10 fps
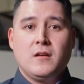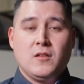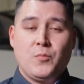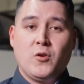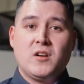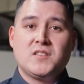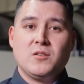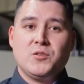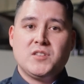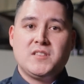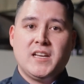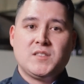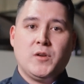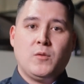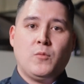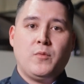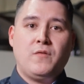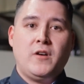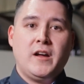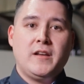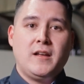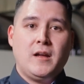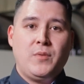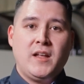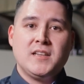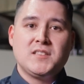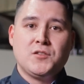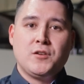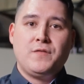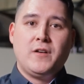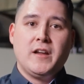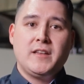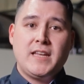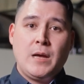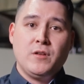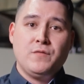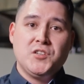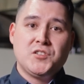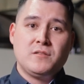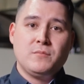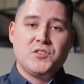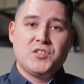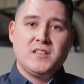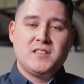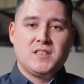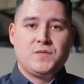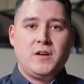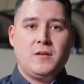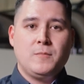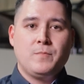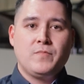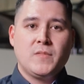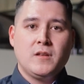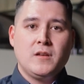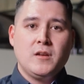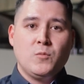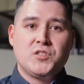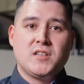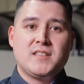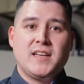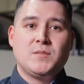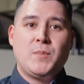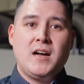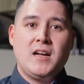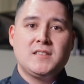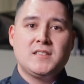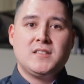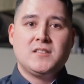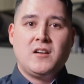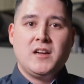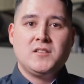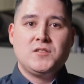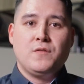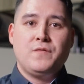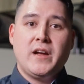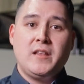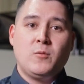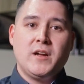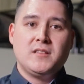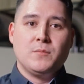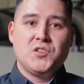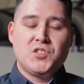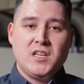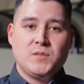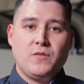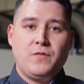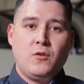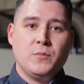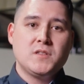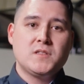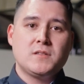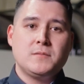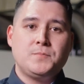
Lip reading: The product solutions expert will provide a Planit certified Cabinet Vision machine test file, which contains parts designed to evaluate the machine's performance.